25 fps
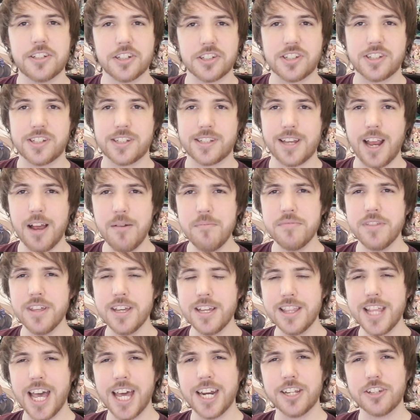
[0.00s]
It is
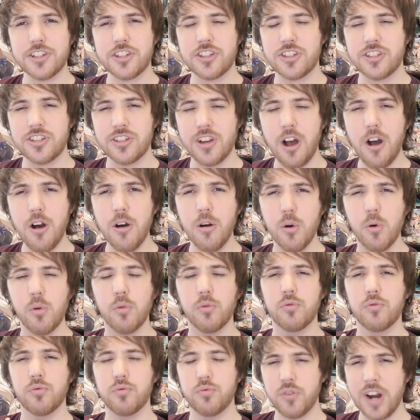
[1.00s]
something that is so
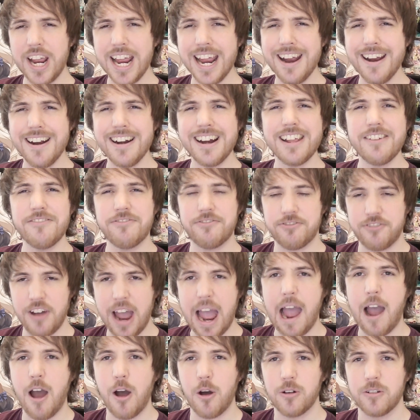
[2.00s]
rarely
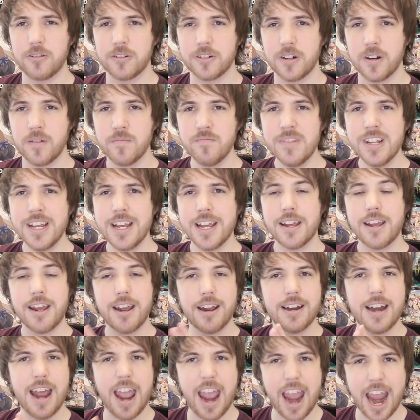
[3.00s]
found
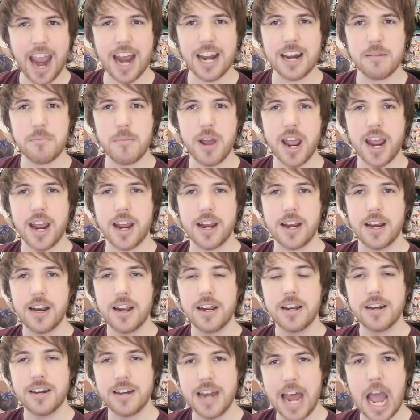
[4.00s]
in anime
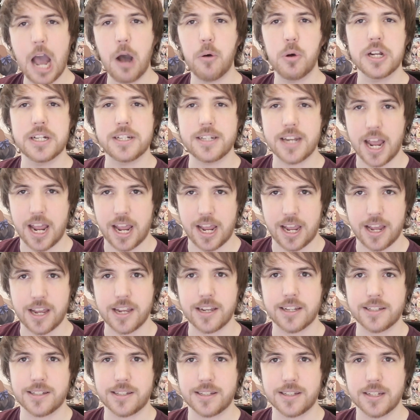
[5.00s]

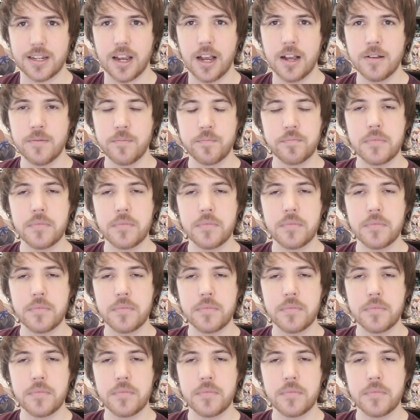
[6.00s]
nowadays.